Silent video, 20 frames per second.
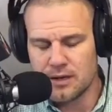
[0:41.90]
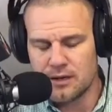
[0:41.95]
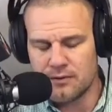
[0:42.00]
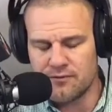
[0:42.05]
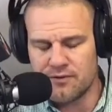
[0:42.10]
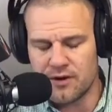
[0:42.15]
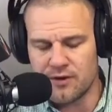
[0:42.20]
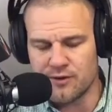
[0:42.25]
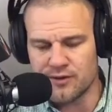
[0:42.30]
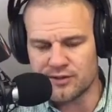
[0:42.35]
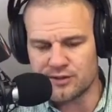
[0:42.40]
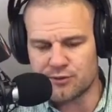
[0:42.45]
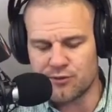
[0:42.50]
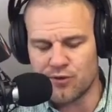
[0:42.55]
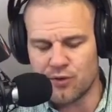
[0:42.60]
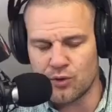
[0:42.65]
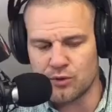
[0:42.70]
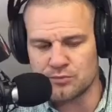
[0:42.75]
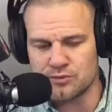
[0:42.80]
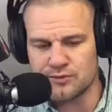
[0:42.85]
various
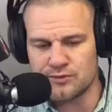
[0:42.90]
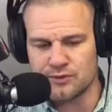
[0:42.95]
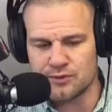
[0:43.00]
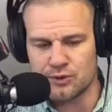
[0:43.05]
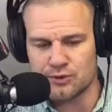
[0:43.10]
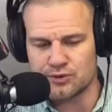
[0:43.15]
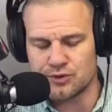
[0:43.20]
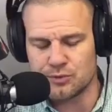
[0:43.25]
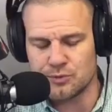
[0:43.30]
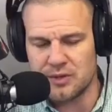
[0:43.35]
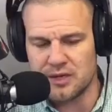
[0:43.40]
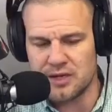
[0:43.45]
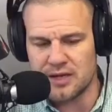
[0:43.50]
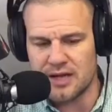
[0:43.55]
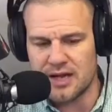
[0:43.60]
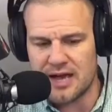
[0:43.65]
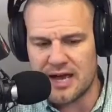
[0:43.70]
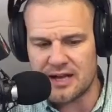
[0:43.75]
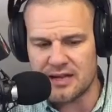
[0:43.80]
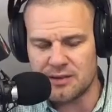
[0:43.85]
forms of social
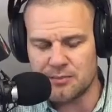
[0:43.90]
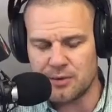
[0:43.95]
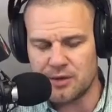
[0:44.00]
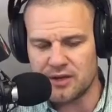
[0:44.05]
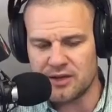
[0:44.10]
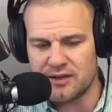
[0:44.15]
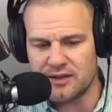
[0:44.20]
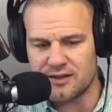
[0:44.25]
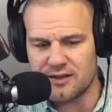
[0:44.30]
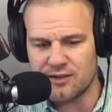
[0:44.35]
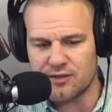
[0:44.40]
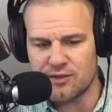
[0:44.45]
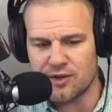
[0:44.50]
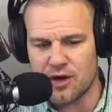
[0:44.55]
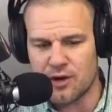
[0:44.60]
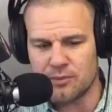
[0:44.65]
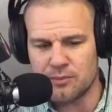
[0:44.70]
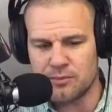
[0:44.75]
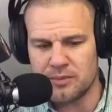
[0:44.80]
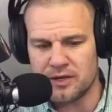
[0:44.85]
media had anybody that they
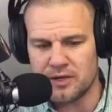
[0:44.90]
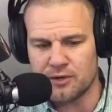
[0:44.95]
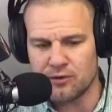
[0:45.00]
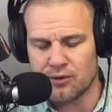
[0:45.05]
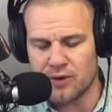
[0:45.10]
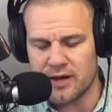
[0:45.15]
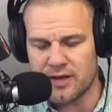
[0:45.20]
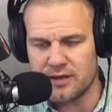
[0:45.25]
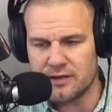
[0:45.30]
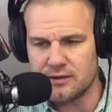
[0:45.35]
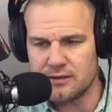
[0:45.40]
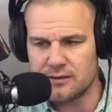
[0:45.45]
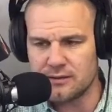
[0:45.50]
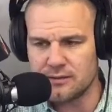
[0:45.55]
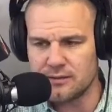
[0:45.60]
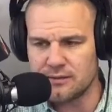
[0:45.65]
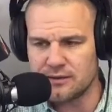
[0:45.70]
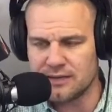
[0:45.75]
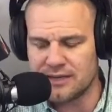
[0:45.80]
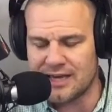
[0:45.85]
thought would be a great
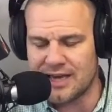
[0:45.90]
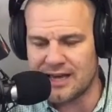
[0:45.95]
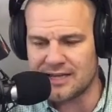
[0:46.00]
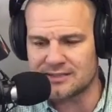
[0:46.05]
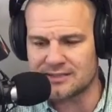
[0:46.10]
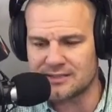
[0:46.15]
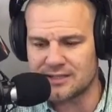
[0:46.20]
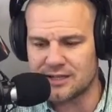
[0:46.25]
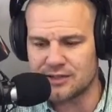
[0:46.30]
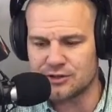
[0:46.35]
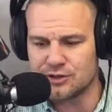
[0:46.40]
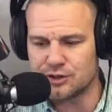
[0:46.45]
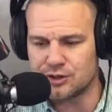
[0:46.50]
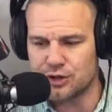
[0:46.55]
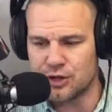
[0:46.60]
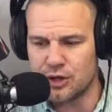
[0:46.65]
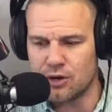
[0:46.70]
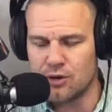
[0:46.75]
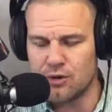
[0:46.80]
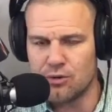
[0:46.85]
guest on the
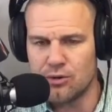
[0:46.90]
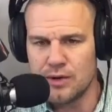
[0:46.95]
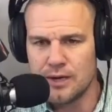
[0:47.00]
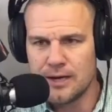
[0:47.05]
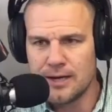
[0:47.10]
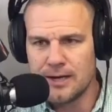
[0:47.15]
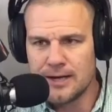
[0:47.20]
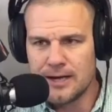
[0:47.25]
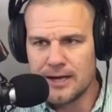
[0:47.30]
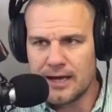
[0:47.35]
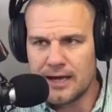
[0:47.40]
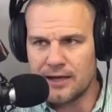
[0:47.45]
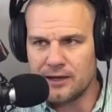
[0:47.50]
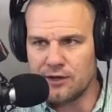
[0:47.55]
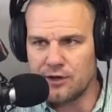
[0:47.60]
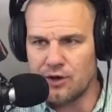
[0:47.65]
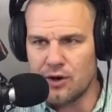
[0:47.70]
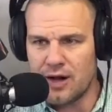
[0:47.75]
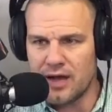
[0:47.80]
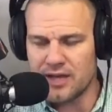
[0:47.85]
show. And,
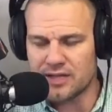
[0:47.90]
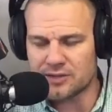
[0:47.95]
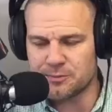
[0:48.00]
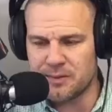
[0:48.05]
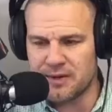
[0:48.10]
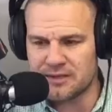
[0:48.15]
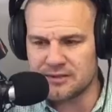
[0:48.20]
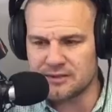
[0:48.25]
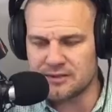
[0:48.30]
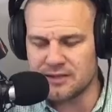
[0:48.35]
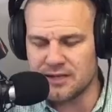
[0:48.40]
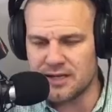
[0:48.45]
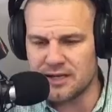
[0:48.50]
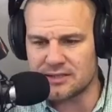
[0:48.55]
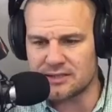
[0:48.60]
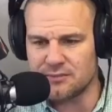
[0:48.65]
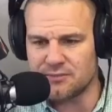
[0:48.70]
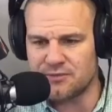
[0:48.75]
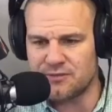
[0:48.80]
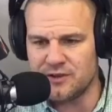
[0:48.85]
you know, I expected to
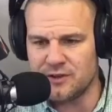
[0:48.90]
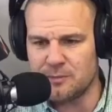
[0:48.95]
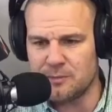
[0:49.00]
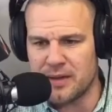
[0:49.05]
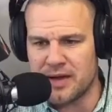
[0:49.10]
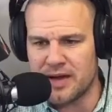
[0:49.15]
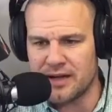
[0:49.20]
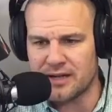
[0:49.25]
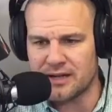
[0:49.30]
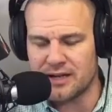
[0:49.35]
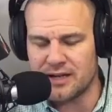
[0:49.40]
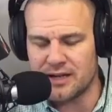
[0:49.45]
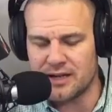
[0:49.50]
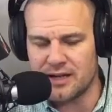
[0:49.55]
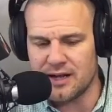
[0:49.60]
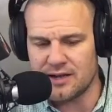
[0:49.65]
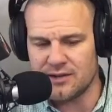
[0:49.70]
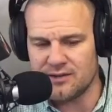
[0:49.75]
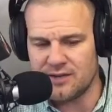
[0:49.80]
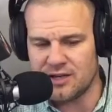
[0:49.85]
get some feedback, and
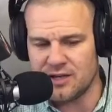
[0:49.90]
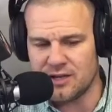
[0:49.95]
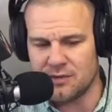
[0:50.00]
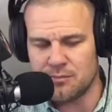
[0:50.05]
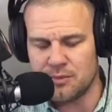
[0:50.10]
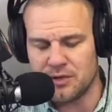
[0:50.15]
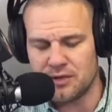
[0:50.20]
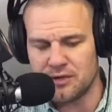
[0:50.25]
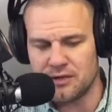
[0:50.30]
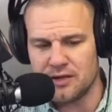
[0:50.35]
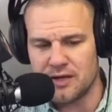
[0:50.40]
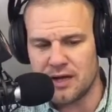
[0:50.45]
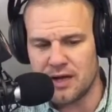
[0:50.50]
I did, but